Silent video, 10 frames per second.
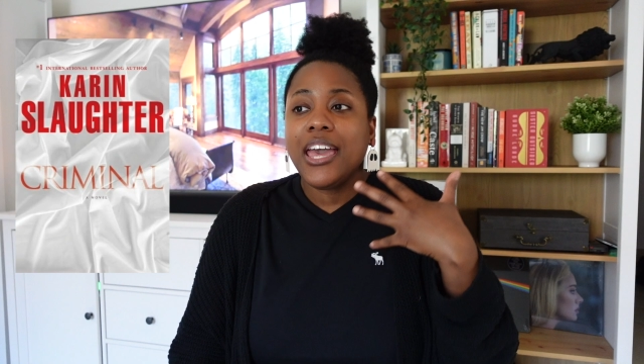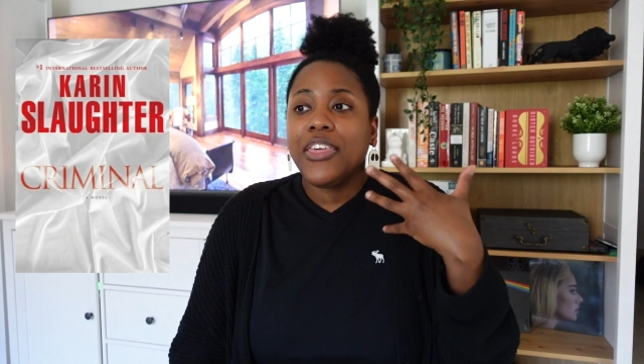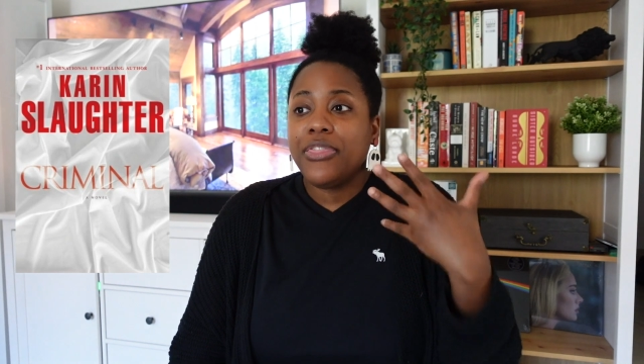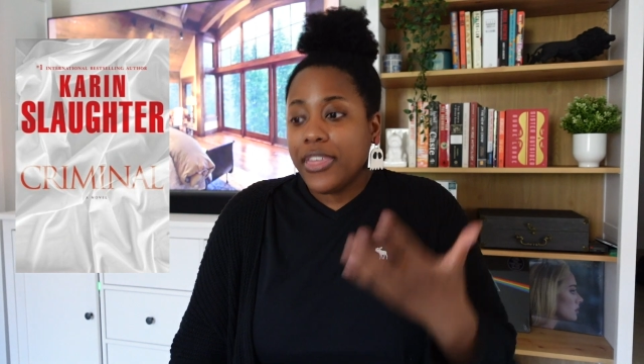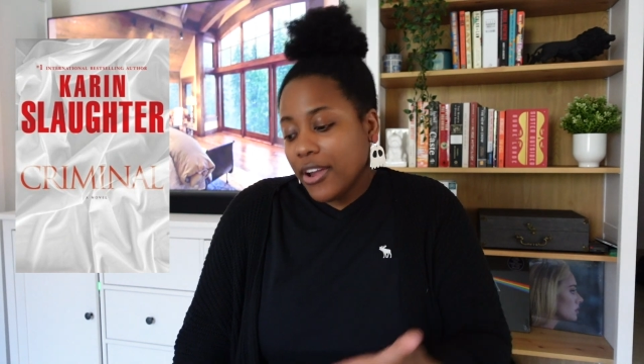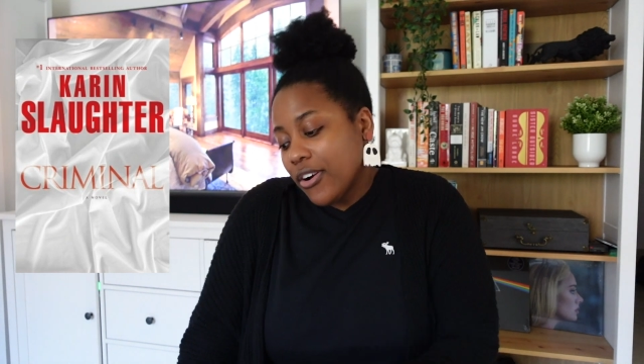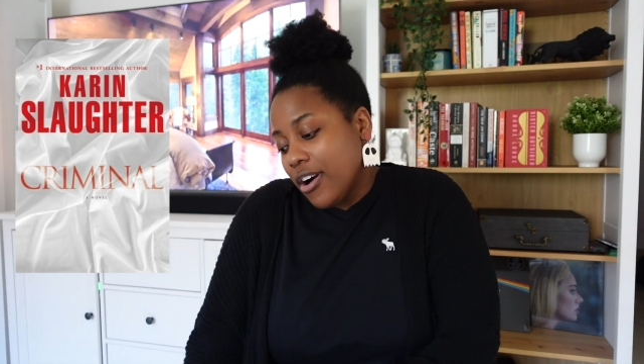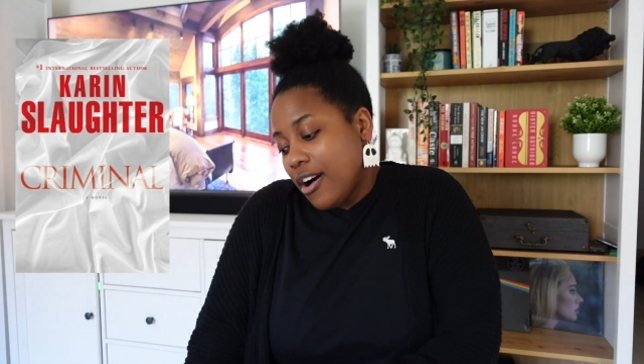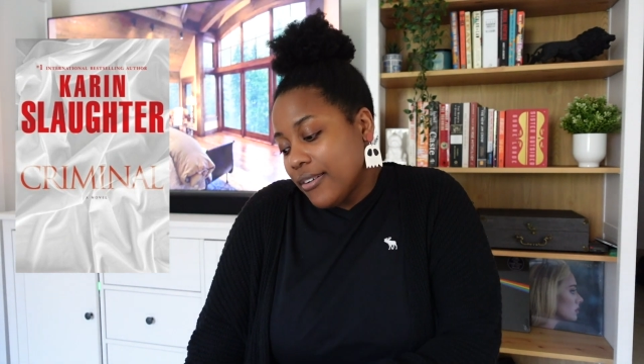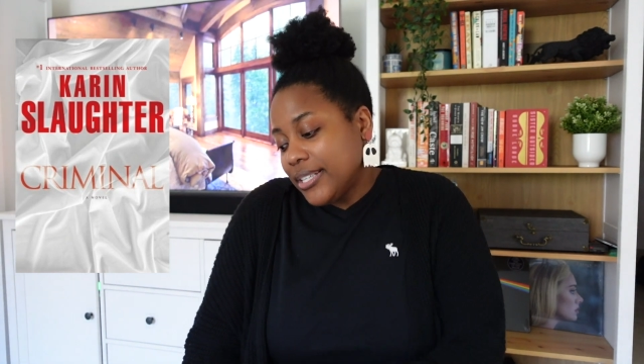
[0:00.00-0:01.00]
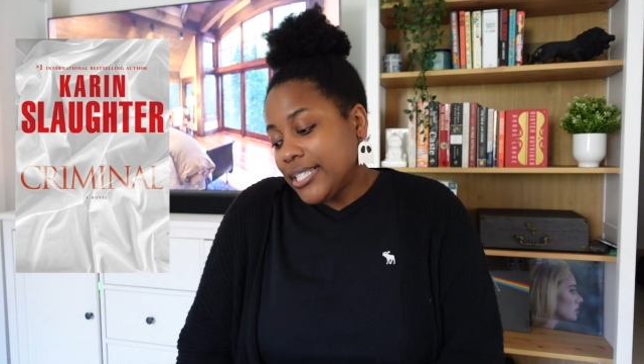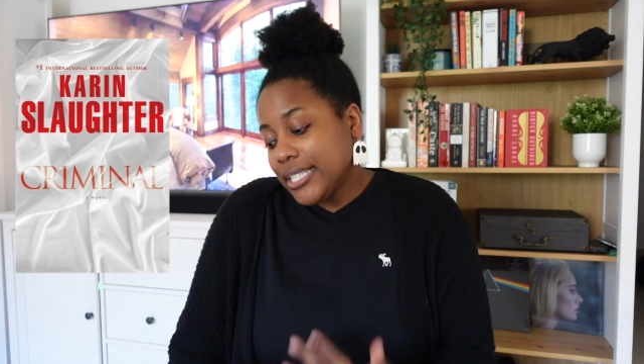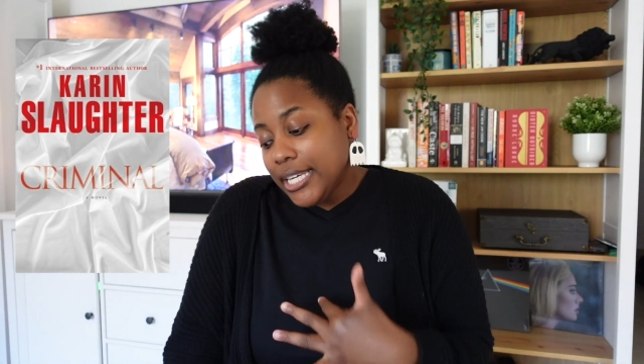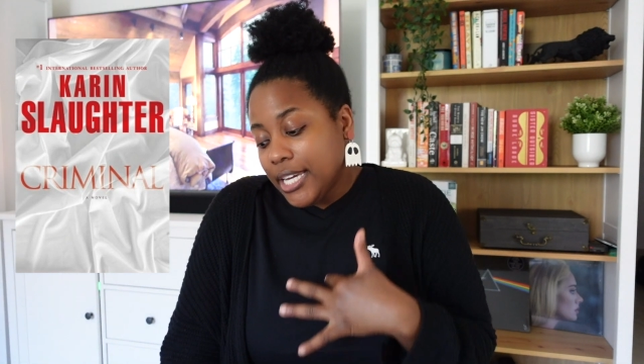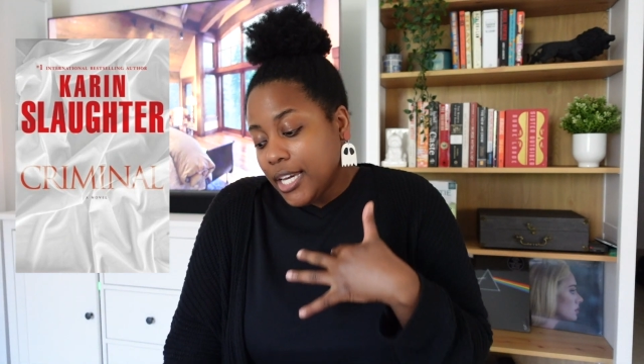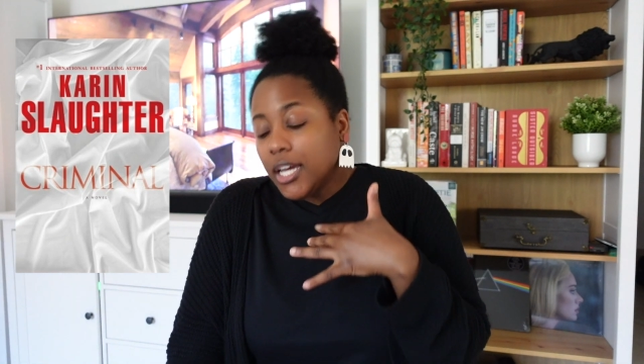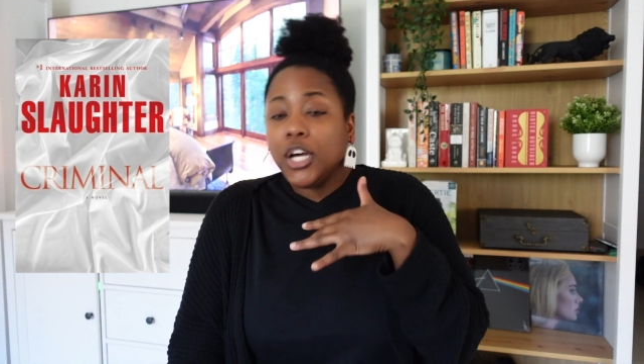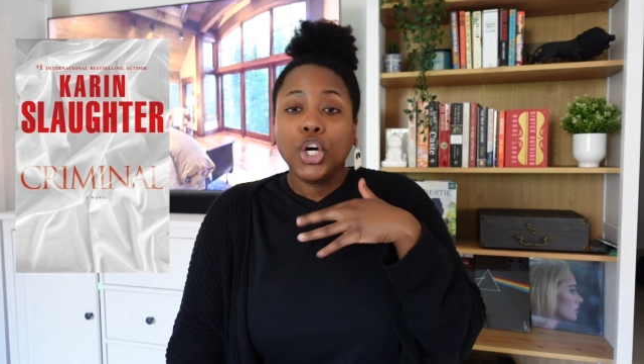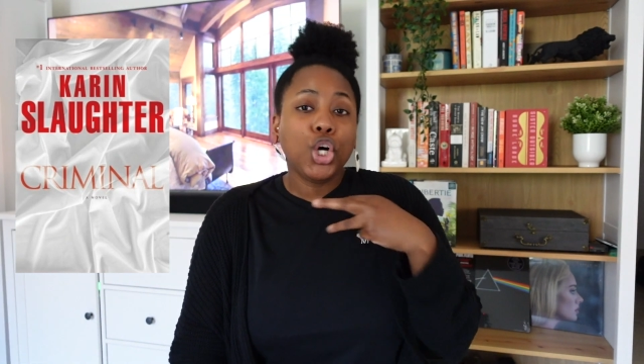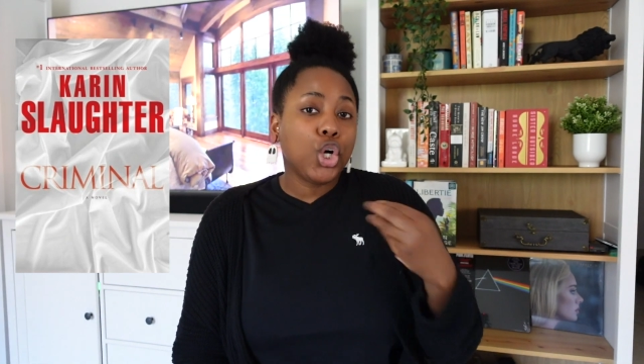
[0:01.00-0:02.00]
they're obviously
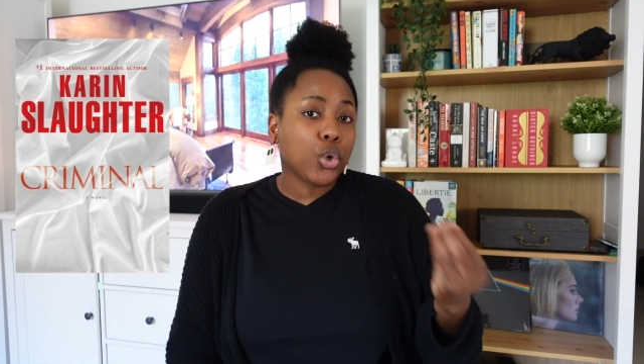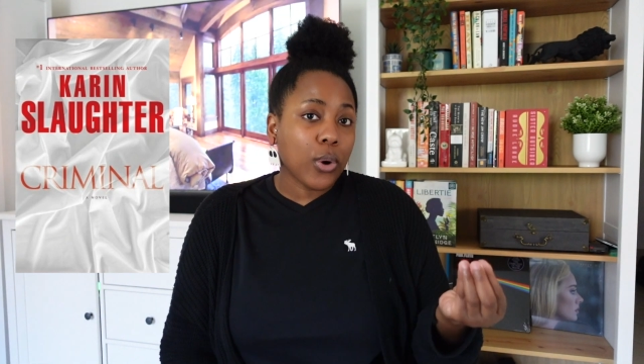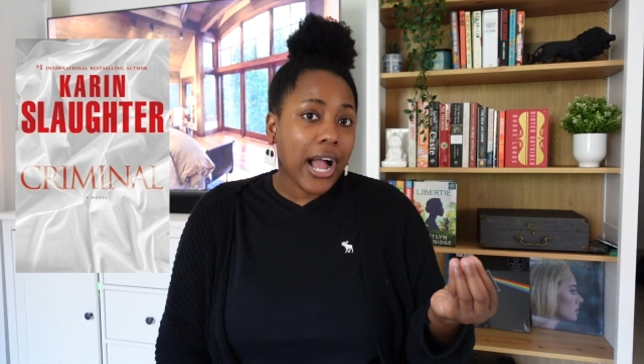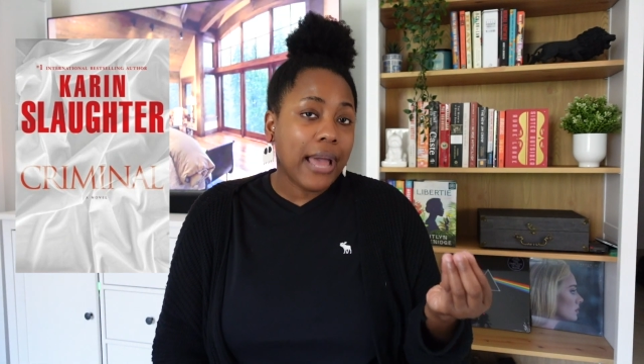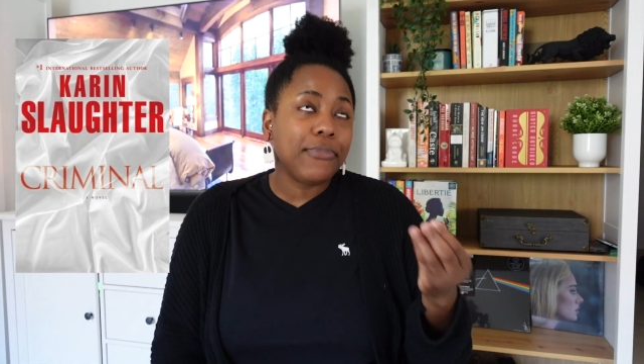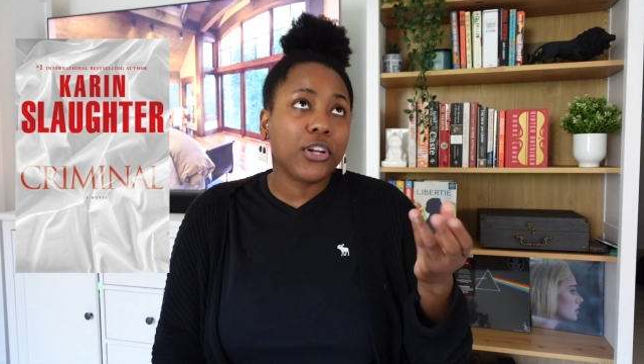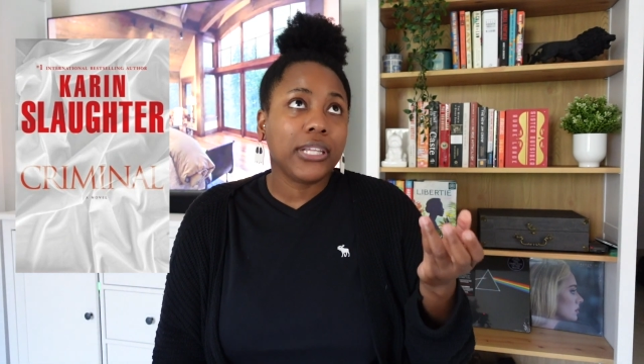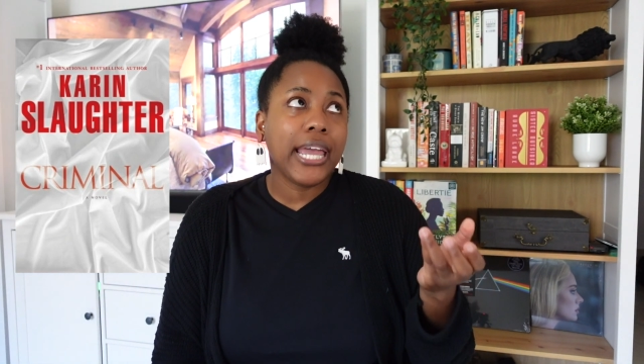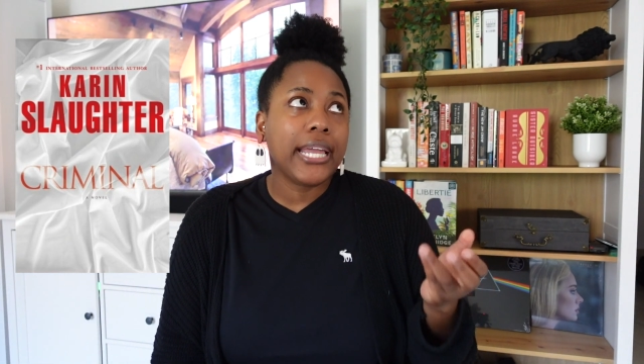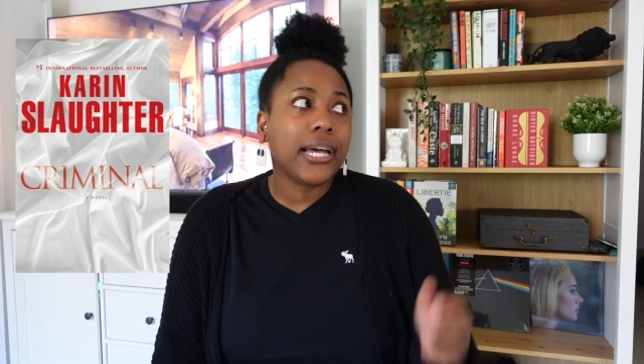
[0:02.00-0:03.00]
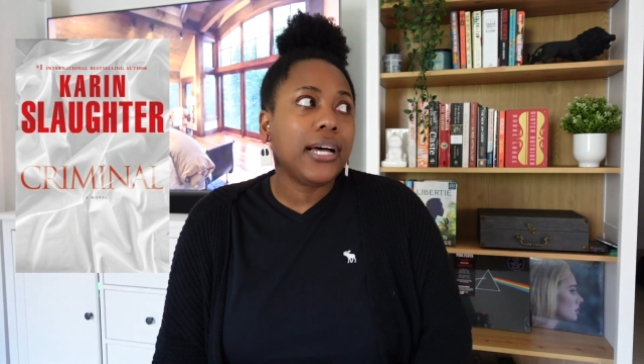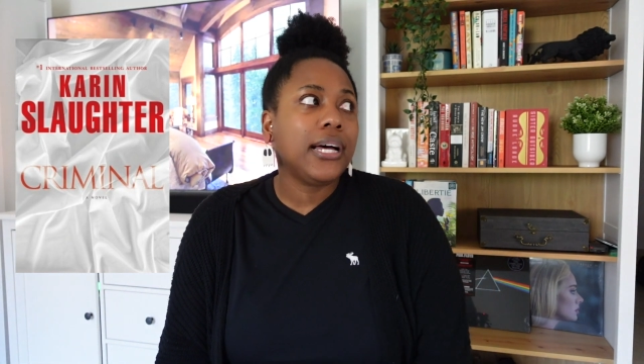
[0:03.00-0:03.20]
crime, they're like